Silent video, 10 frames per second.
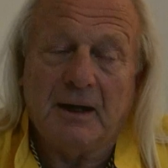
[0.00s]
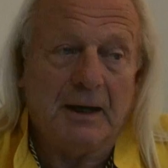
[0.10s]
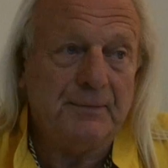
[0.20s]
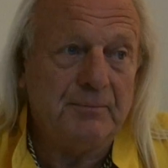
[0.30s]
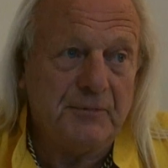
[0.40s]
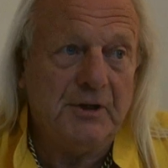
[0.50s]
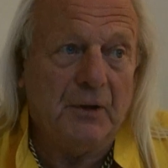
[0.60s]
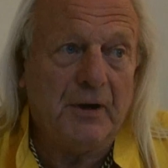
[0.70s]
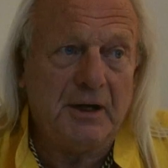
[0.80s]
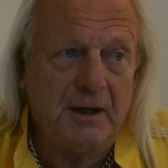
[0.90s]
And,
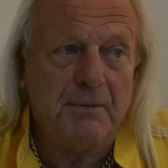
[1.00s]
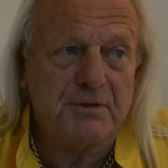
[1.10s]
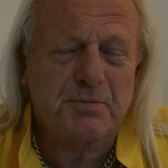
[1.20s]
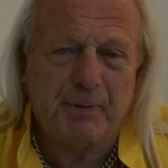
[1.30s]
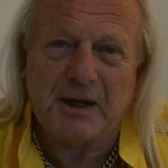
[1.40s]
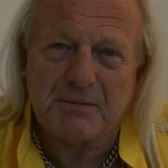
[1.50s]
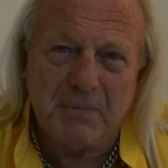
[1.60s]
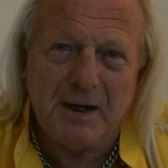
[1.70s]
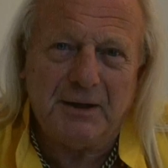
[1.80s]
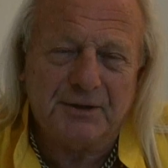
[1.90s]
he was speaking
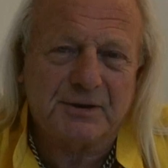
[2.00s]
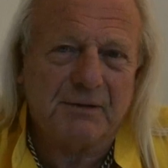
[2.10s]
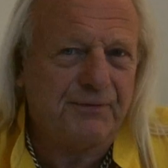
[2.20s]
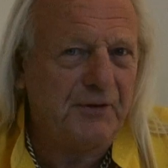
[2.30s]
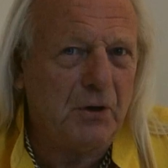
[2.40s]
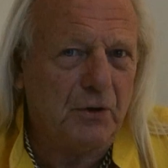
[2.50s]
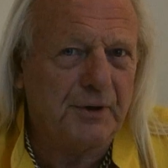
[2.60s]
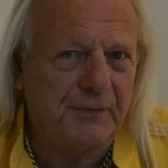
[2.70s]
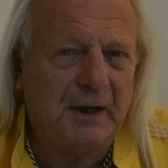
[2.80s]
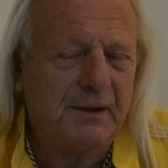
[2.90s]
mainly to the field
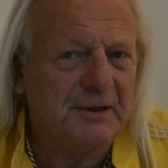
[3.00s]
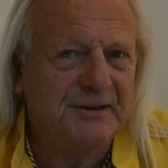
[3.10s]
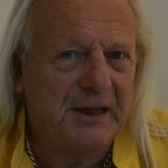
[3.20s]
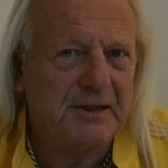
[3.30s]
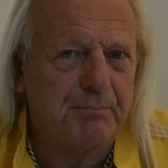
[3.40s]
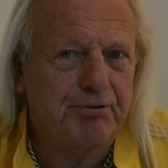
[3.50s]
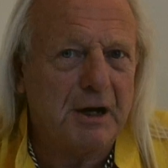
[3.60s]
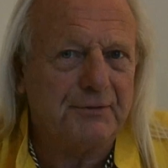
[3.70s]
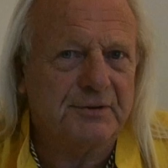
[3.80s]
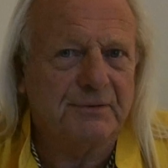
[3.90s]
that they're going to take the
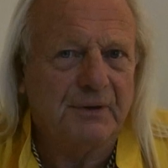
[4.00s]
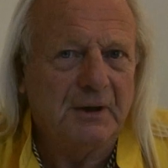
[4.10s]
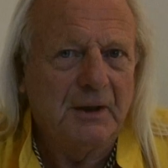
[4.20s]
brunt of